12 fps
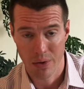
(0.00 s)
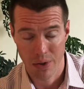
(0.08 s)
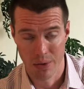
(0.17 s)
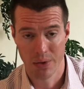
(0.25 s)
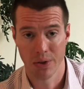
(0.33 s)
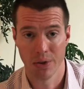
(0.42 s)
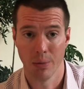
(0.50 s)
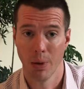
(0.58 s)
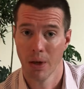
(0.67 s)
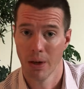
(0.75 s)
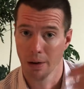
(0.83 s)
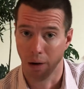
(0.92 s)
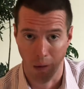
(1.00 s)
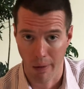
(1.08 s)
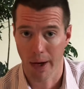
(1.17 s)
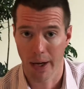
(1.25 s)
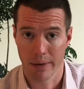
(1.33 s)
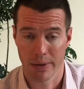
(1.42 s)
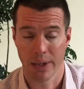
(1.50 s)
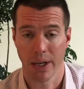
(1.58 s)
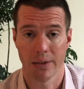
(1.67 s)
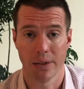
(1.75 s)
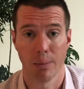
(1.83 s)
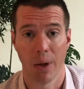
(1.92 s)
YouTube, great
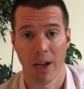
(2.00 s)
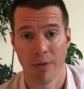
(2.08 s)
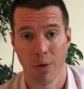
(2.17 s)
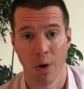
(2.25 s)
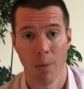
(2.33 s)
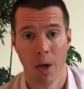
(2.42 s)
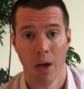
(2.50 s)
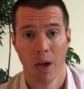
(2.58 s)
advertising platform.